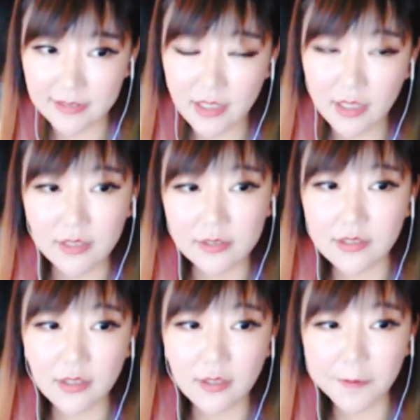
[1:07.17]

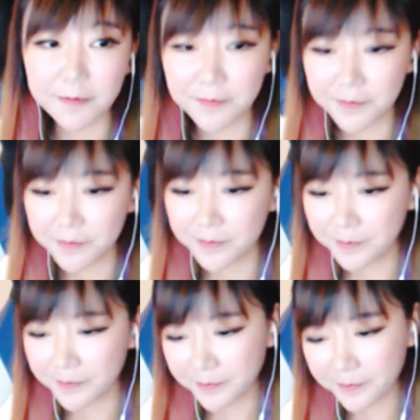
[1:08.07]
So
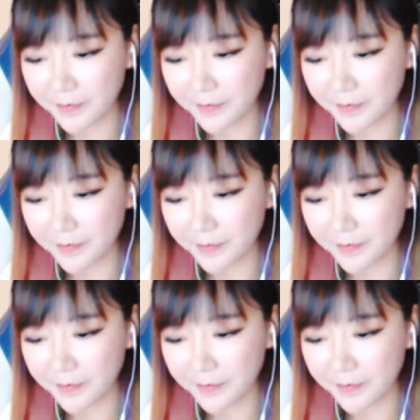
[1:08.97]
I